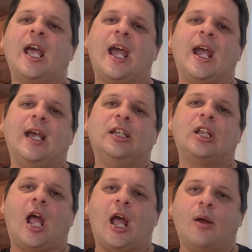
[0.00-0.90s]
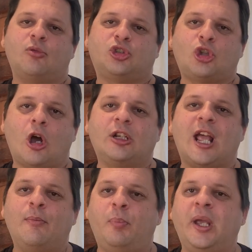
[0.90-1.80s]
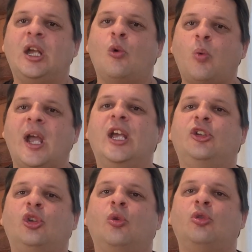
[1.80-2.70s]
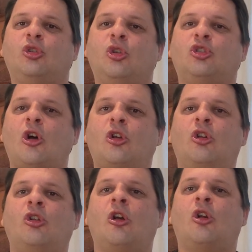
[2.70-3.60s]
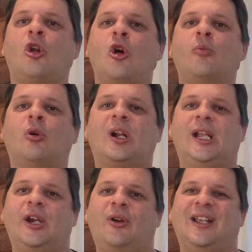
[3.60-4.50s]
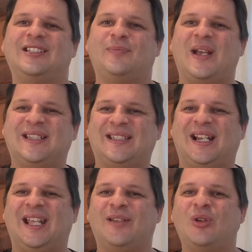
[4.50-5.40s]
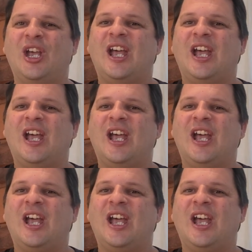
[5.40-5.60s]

and start a bigger way to start global clearings, basically.